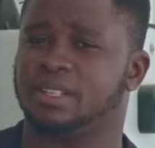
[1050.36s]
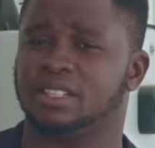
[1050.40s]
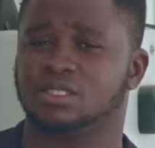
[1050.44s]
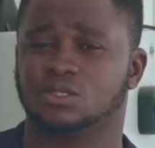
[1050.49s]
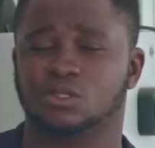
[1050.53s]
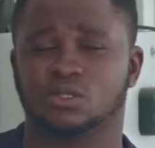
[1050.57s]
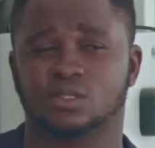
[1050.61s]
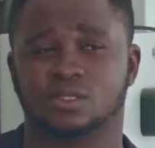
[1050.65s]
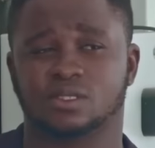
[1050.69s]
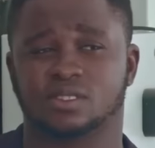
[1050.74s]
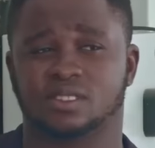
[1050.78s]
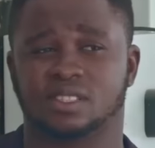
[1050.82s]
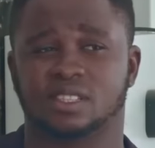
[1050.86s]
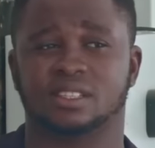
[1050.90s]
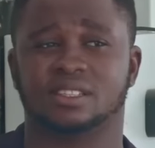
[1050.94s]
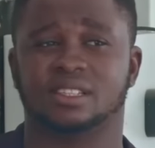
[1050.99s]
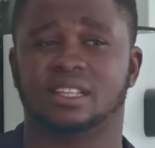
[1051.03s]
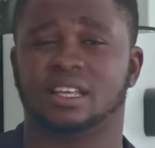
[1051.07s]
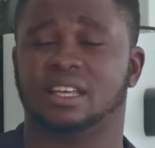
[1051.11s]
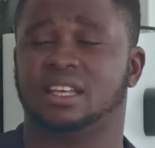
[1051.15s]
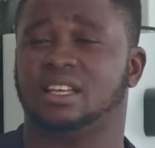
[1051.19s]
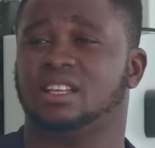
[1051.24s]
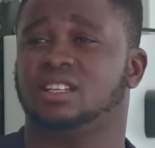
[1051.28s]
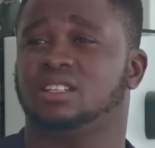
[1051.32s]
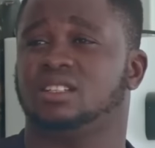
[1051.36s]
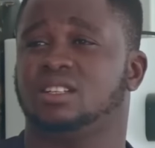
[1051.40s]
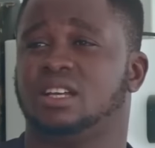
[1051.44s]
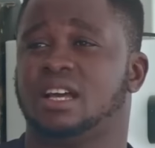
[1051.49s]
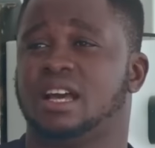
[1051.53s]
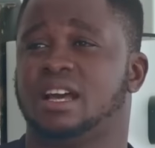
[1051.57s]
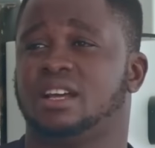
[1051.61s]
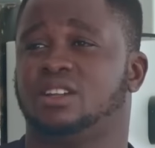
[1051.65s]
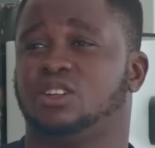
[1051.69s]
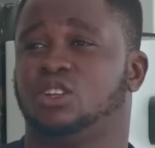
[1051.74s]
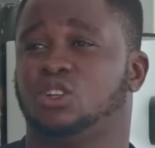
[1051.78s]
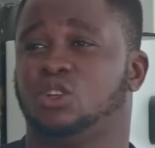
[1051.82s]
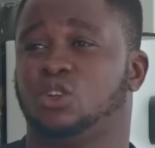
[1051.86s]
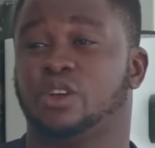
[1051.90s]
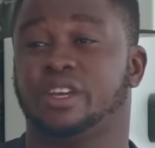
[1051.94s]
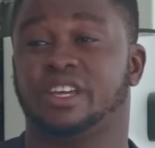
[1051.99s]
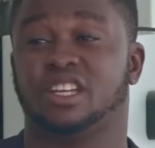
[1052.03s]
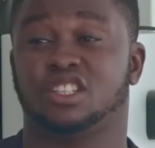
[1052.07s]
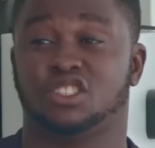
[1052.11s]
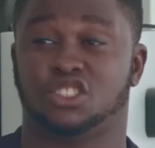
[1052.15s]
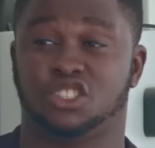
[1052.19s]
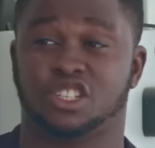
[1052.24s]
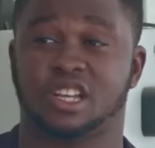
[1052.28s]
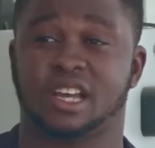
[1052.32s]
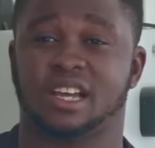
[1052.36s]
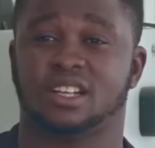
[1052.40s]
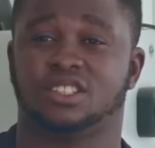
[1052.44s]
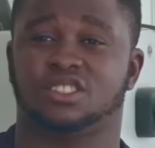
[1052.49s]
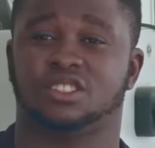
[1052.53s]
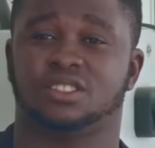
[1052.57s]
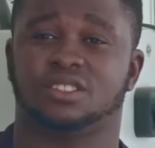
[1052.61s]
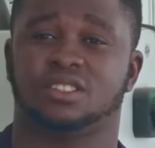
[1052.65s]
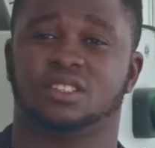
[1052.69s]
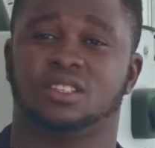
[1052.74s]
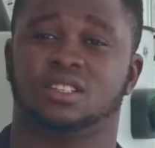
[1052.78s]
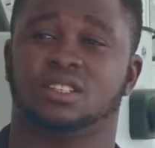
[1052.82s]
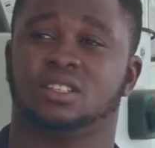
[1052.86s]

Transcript: Let's go see the lawyer in charge.